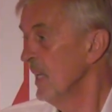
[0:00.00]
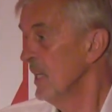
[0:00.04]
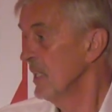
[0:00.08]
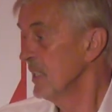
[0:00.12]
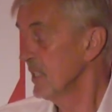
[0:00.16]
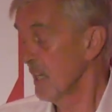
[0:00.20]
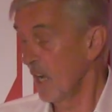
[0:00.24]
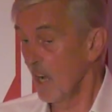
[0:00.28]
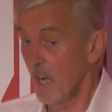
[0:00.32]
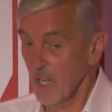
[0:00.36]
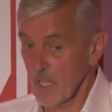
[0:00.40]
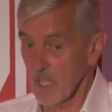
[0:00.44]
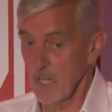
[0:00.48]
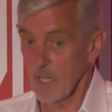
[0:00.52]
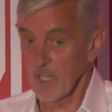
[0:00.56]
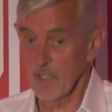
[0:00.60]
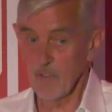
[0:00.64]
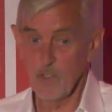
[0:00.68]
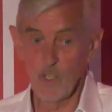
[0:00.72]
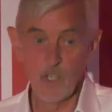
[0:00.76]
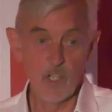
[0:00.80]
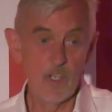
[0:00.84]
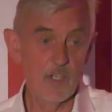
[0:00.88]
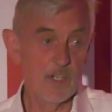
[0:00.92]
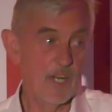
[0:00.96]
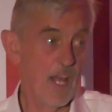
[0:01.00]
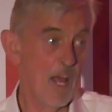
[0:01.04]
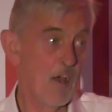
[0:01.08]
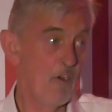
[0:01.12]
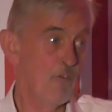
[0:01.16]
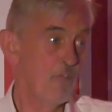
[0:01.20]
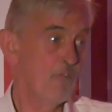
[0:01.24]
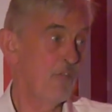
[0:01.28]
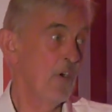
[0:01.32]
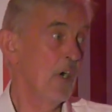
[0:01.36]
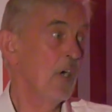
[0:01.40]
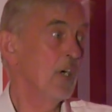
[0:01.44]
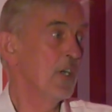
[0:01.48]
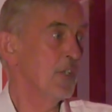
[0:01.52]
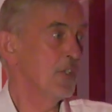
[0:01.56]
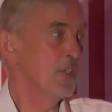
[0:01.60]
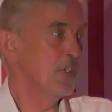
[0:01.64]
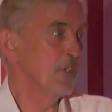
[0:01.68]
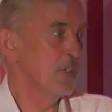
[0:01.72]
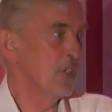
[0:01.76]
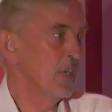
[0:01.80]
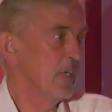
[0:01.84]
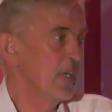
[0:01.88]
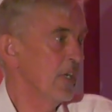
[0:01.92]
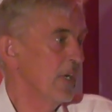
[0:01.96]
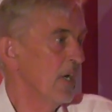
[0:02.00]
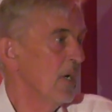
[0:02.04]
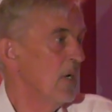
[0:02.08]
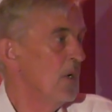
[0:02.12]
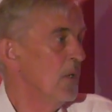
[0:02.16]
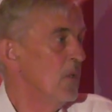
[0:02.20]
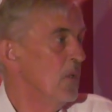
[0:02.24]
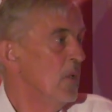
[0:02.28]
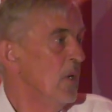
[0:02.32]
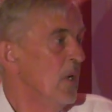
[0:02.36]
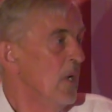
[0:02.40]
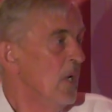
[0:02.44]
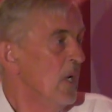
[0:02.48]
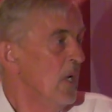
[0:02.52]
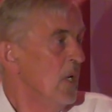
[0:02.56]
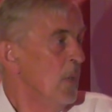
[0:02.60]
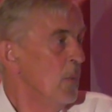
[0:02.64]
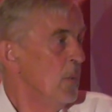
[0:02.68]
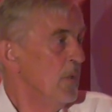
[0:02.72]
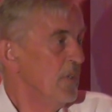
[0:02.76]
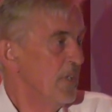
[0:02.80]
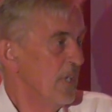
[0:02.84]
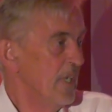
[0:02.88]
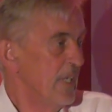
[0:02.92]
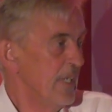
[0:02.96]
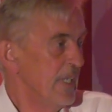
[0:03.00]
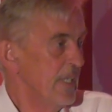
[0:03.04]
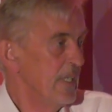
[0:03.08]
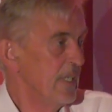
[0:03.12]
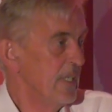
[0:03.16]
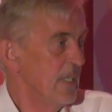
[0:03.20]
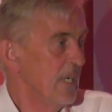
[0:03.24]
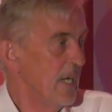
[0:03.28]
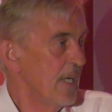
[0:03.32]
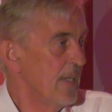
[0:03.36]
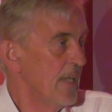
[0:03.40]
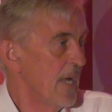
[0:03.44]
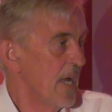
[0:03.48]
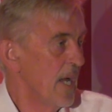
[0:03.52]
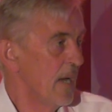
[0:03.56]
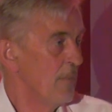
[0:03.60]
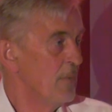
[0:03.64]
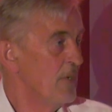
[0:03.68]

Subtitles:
So I kind of learned how fast you can go with a leader like that.